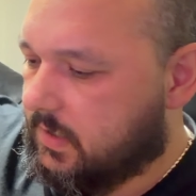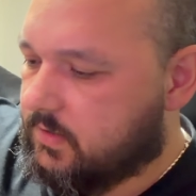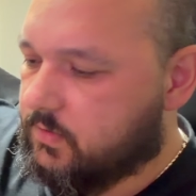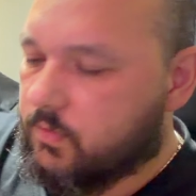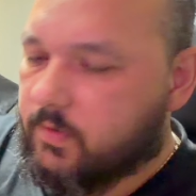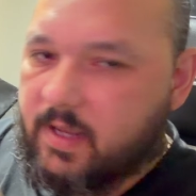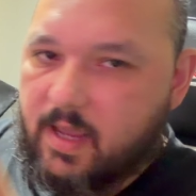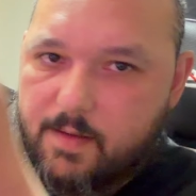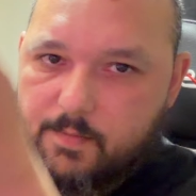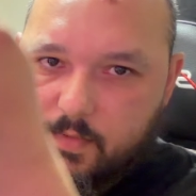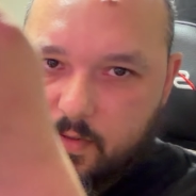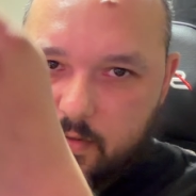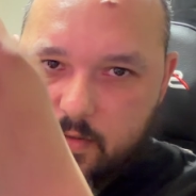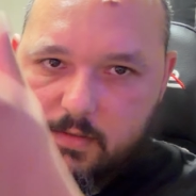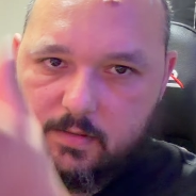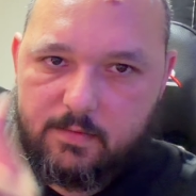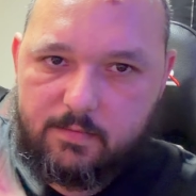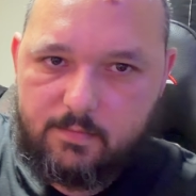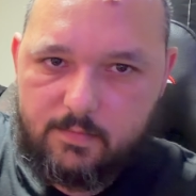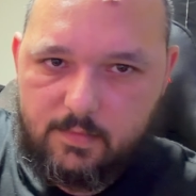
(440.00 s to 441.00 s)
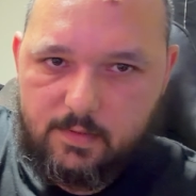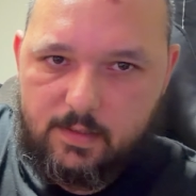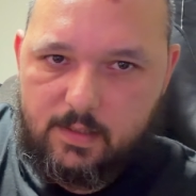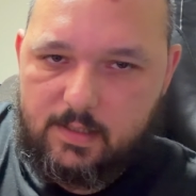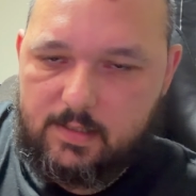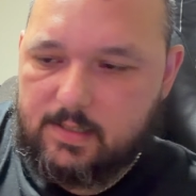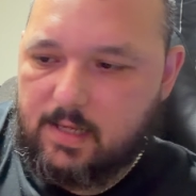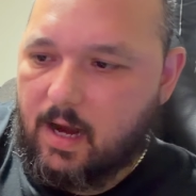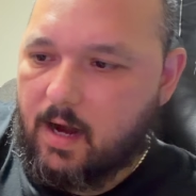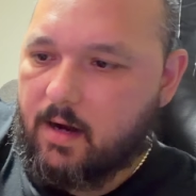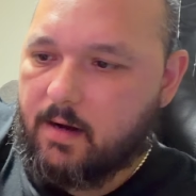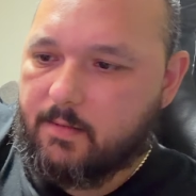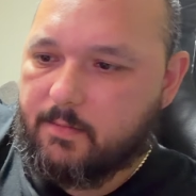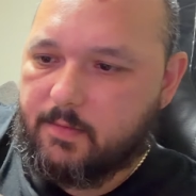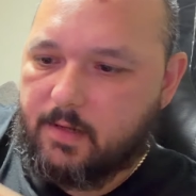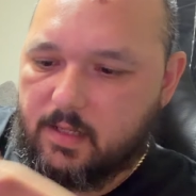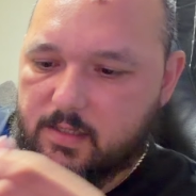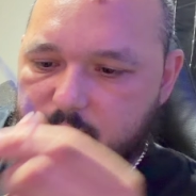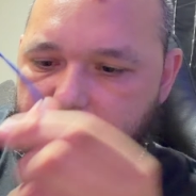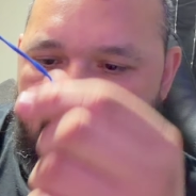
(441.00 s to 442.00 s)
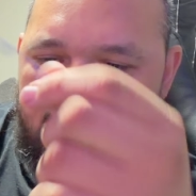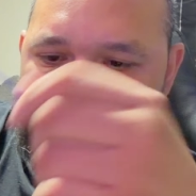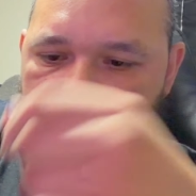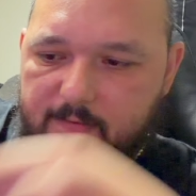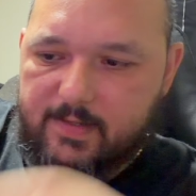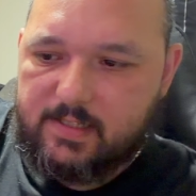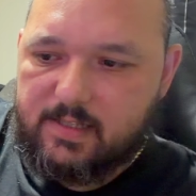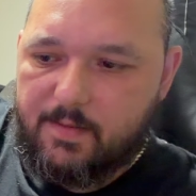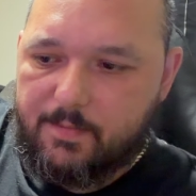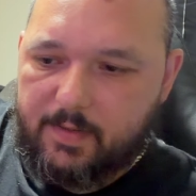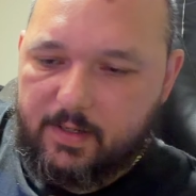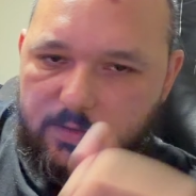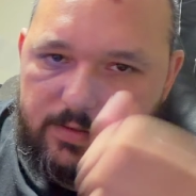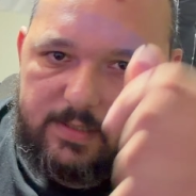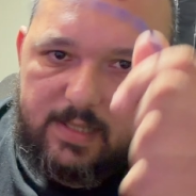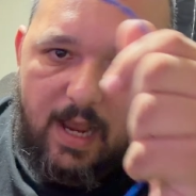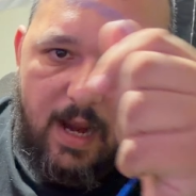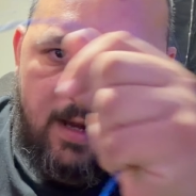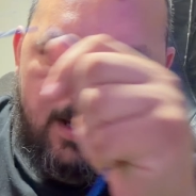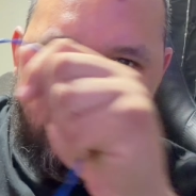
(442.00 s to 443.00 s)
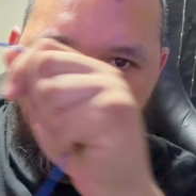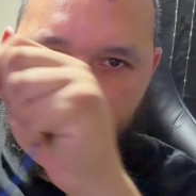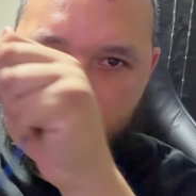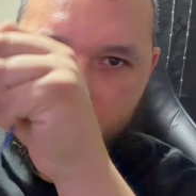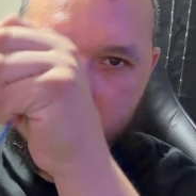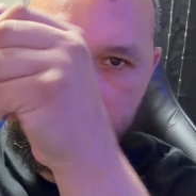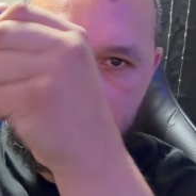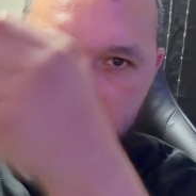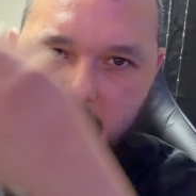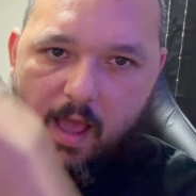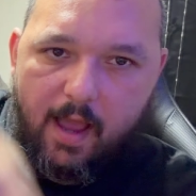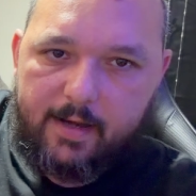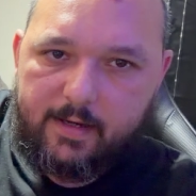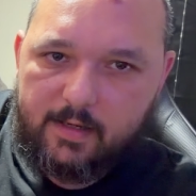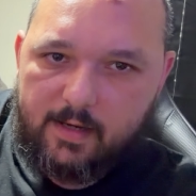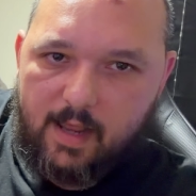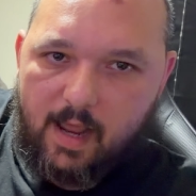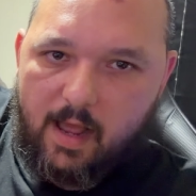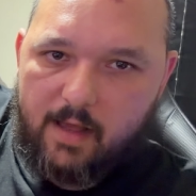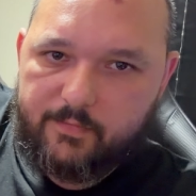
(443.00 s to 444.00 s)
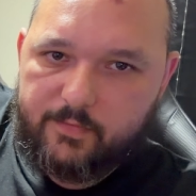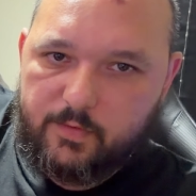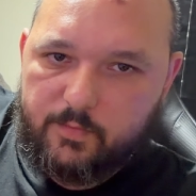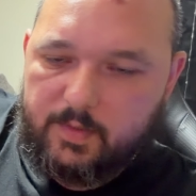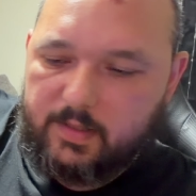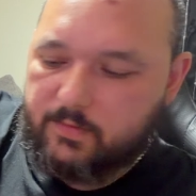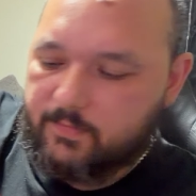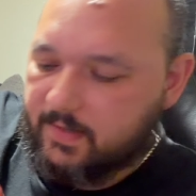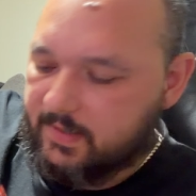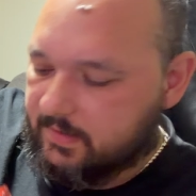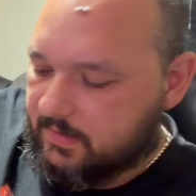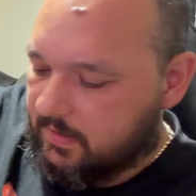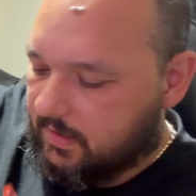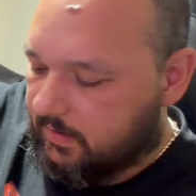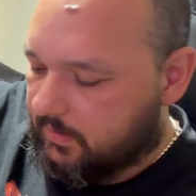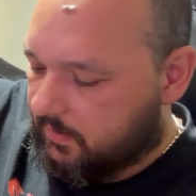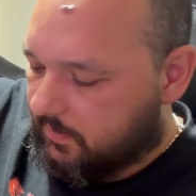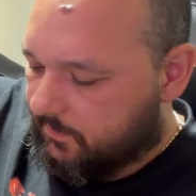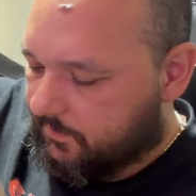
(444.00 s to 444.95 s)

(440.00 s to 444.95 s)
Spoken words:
cables, that's why I twist them, because they are CAN bus line, they have to be twisted.